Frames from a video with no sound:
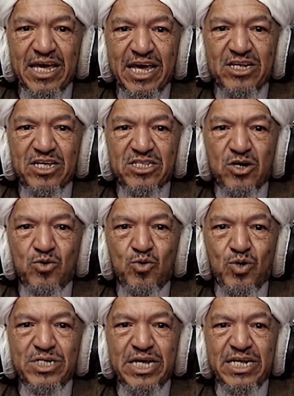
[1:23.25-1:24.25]
The
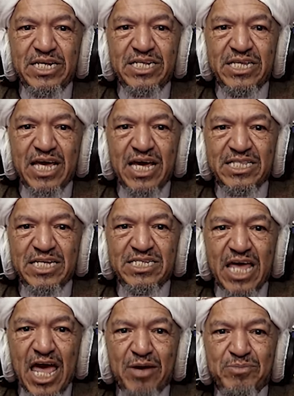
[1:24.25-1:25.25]
good in it, the
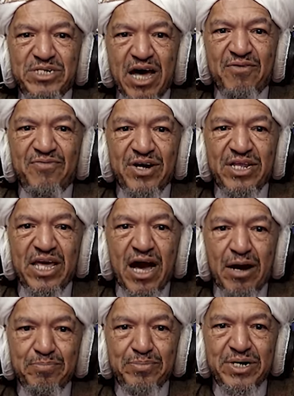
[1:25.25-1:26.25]
dams are filling
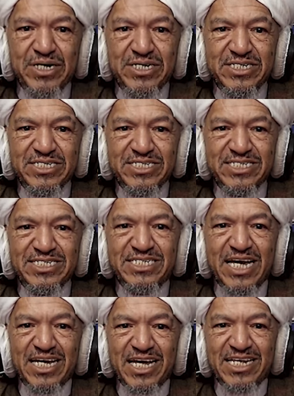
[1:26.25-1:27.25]
up.
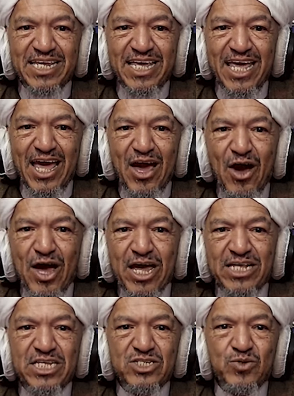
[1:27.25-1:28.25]
Secondly,
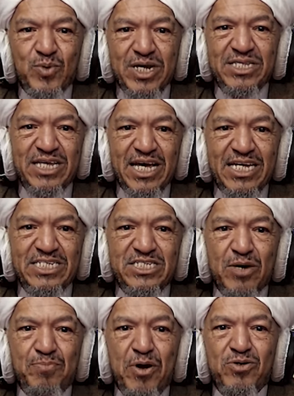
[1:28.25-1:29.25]
it is winter. It's
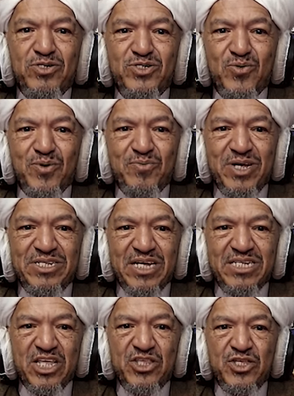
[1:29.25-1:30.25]
supposed to be
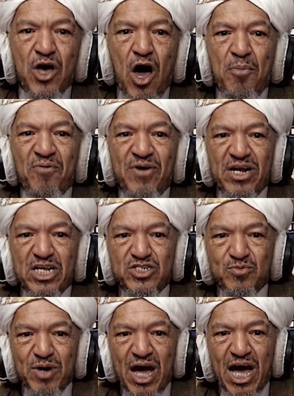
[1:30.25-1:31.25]
the nizam of Allah
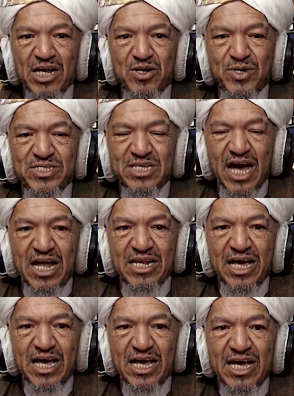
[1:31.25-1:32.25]
subhanahu wa
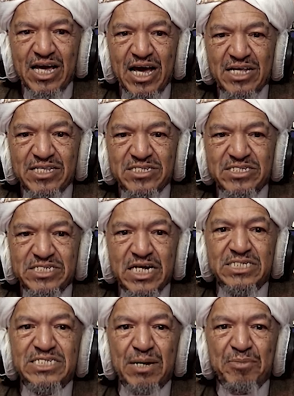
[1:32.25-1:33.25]
ta'ala, the
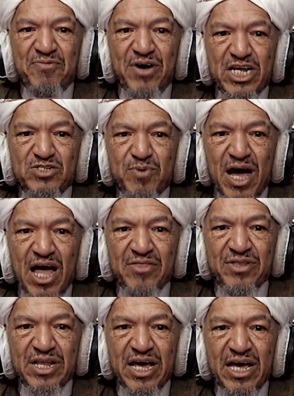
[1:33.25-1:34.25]
system of Allah subhanahu wa
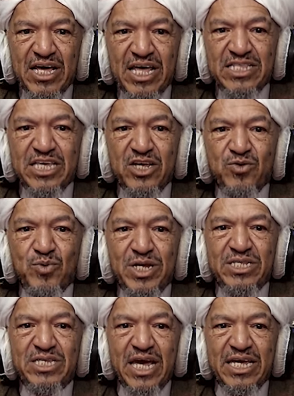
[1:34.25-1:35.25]
ta'ala, that in
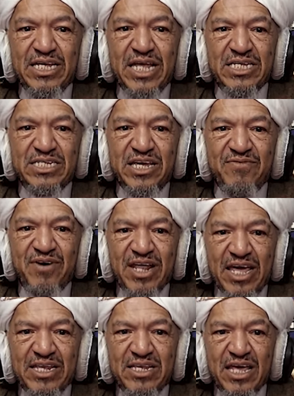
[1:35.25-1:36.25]
winter He does give
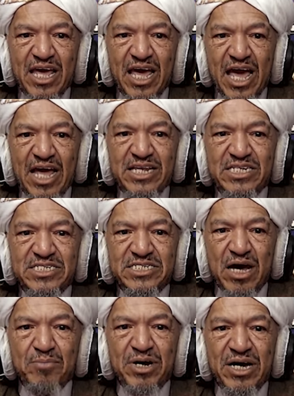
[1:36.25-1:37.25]
rain, and in
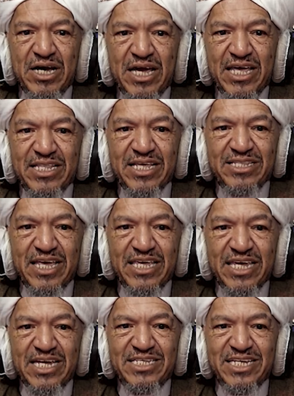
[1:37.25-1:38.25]
summer that the
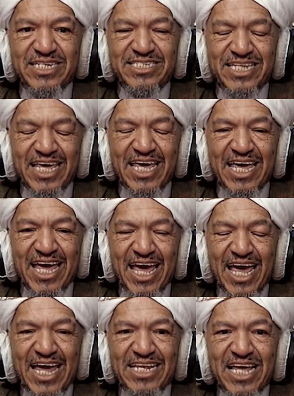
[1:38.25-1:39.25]
heat is there.
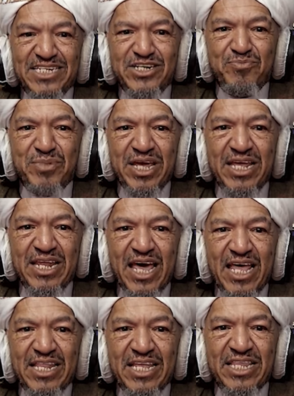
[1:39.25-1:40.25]
It doesn't mean
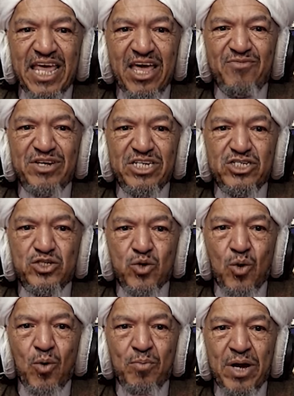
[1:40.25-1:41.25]
that every
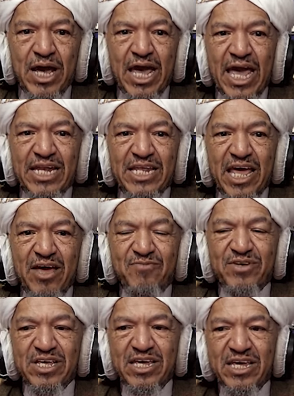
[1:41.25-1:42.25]
storm and
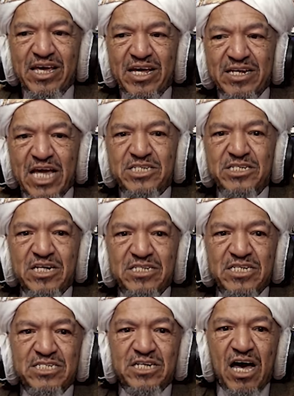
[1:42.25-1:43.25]
every natural
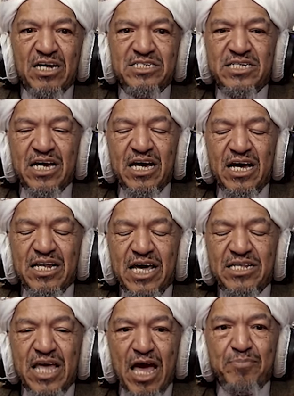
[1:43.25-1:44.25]
disaster
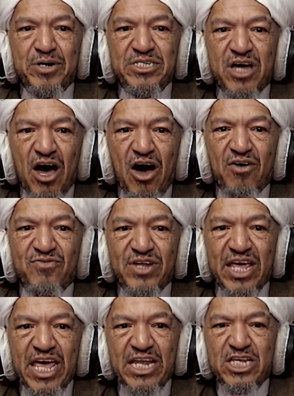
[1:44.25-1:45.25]
that happens
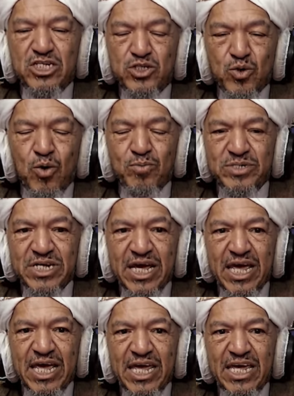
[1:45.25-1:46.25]
after any storms
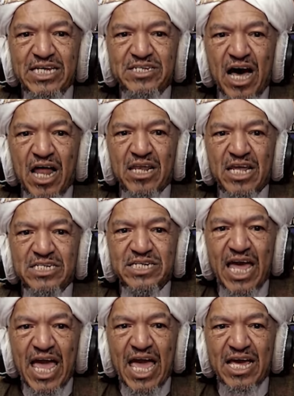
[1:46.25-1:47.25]
is Allah's
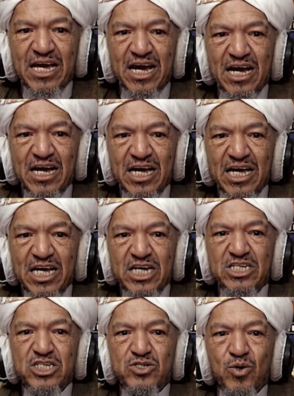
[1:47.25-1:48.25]
anger.
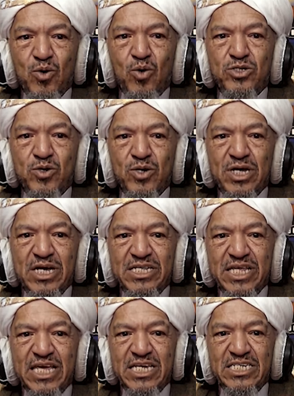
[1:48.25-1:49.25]
It is also,
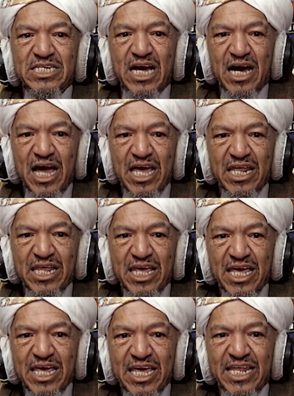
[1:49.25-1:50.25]
there is khair
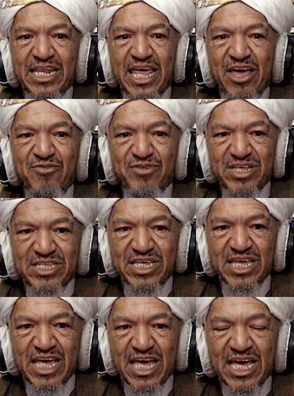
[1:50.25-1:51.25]
in
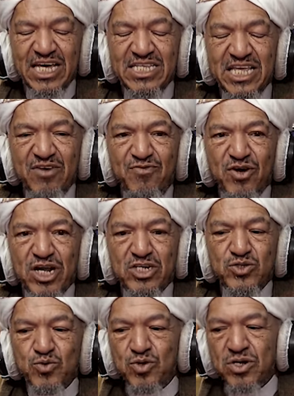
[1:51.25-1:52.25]
everything. Therefore,
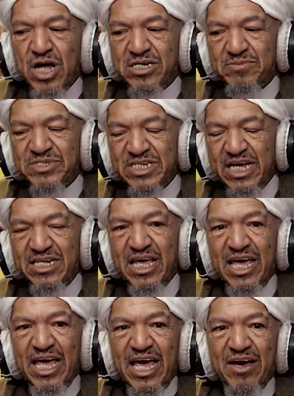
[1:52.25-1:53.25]
Rasulullah said,
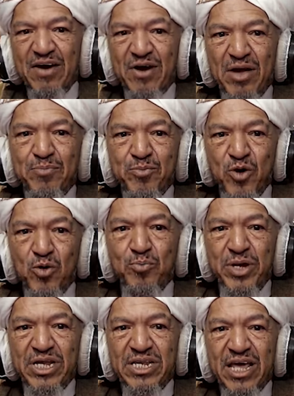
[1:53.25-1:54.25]
a
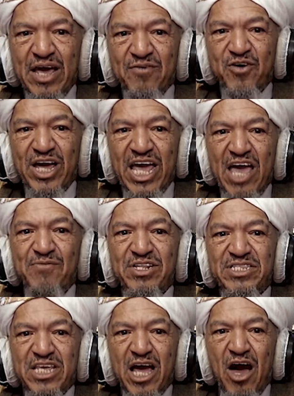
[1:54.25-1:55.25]
mu'min, for
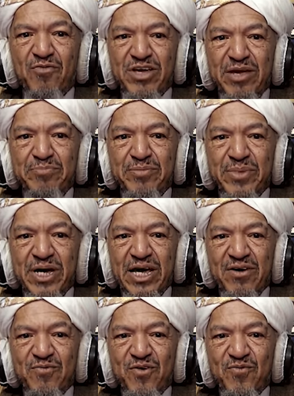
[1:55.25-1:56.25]
everything of him,
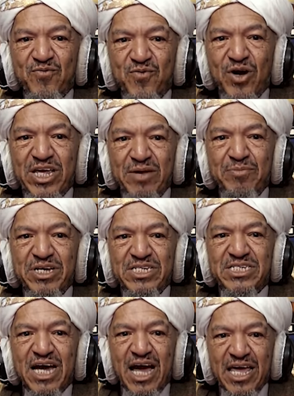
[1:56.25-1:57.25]
for him
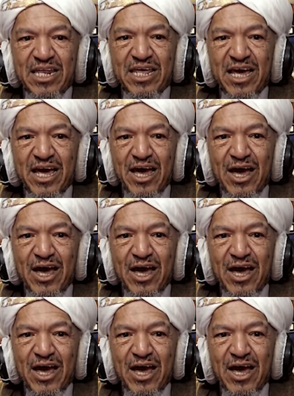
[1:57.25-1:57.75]
is khair.